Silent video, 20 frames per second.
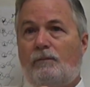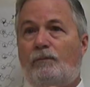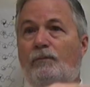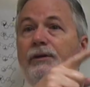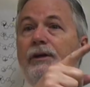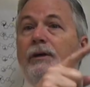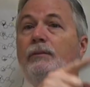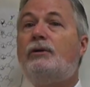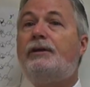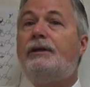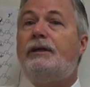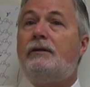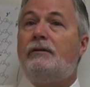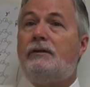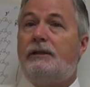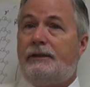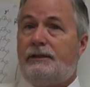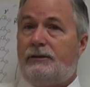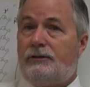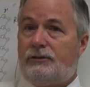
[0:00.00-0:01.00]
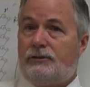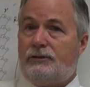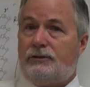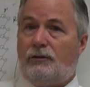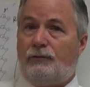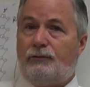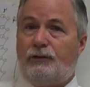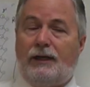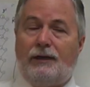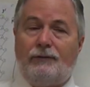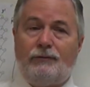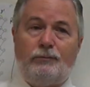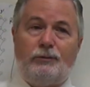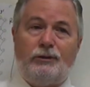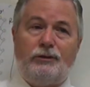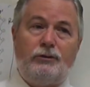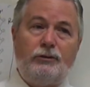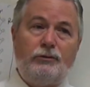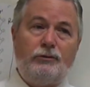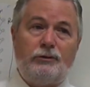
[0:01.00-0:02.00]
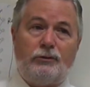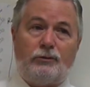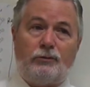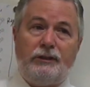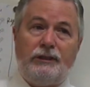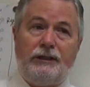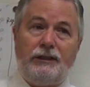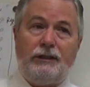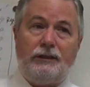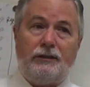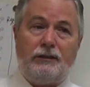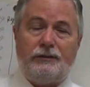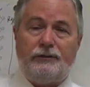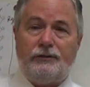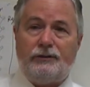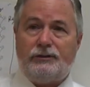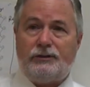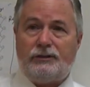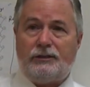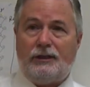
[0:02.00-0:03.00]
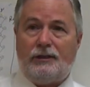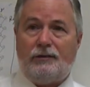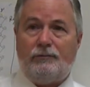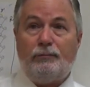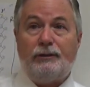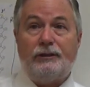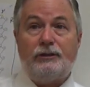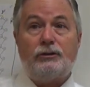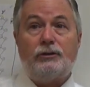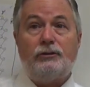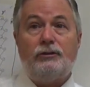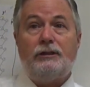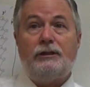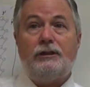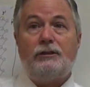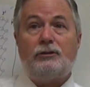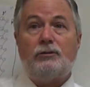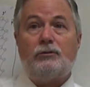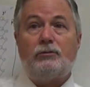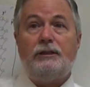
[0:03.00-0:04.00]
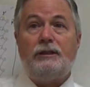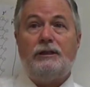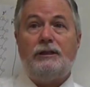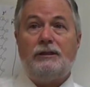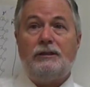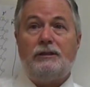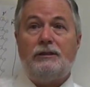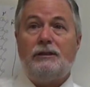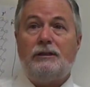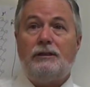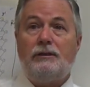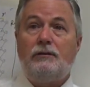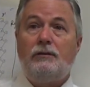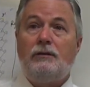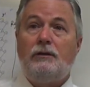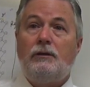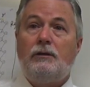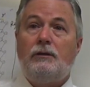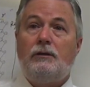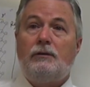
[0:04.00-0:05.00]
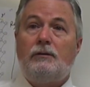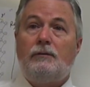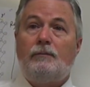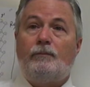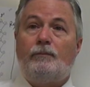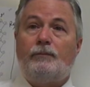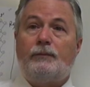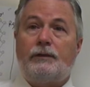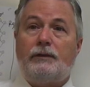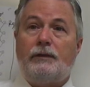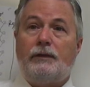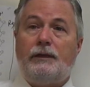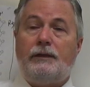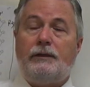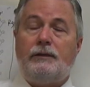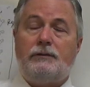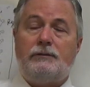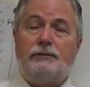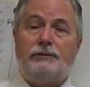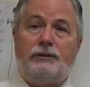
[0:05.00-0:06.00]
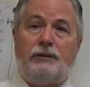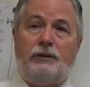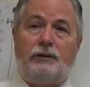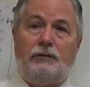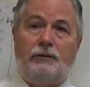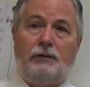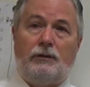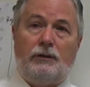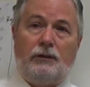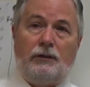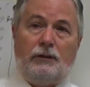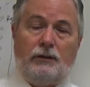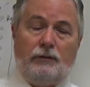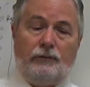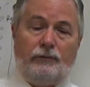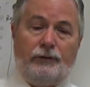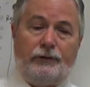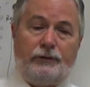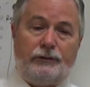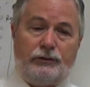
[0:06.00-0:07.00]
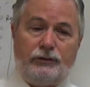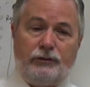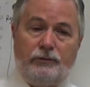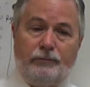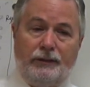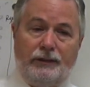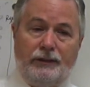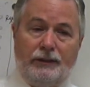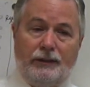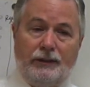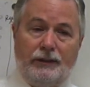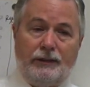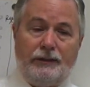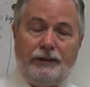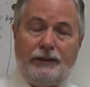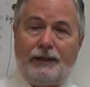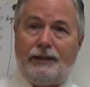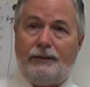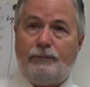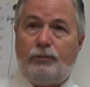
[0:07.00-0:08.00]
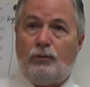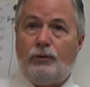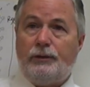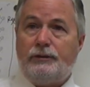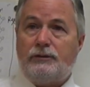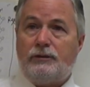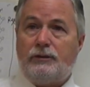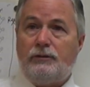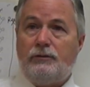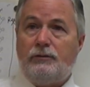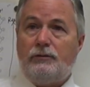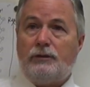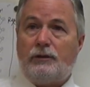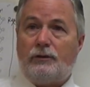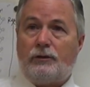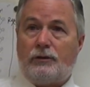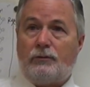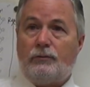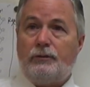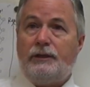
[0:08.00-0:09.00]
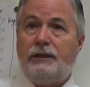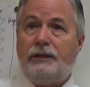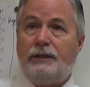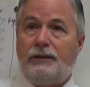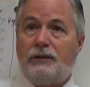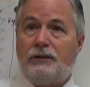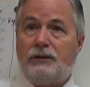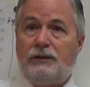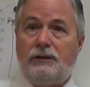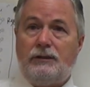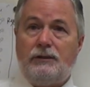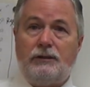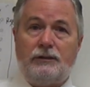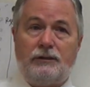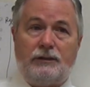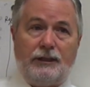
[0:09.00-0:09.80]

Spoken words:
Double helix. So if you haven't been doing the reading on this stuff, make sure you get the reading done. Okay? So there should be a 9.2 on our reading thing.